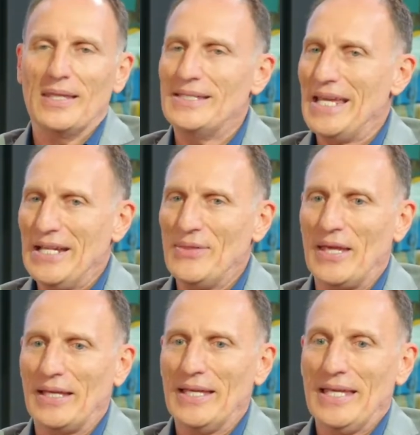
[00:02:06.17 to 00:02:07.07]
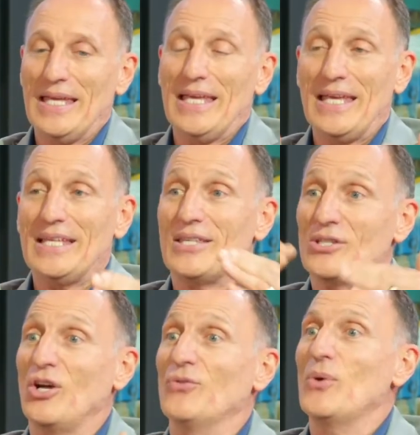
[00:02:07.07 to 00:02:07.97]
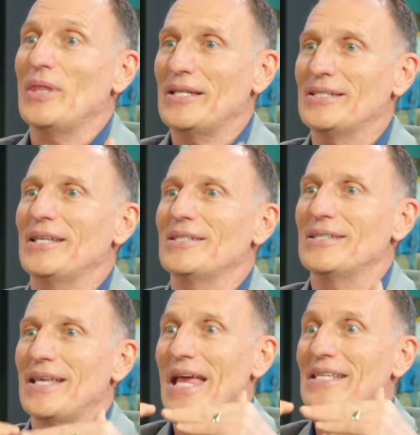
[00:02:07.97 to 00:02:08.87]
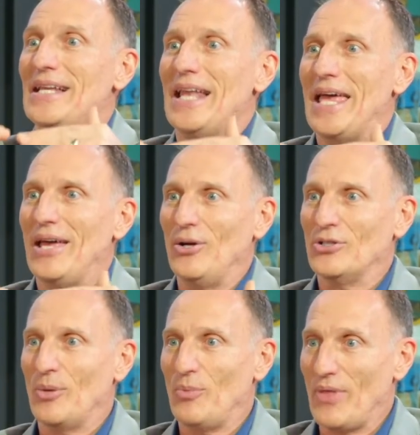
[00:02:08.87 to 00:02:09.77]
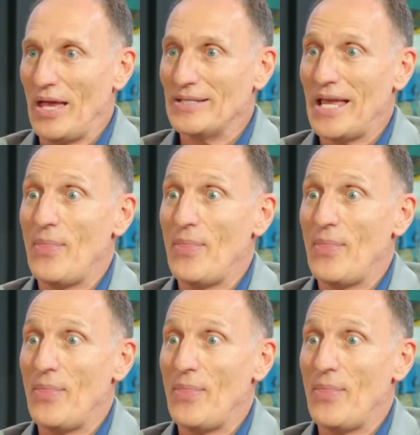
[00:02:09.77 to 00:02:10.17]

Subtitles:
The second thing is the software that sits as a layer on top of that.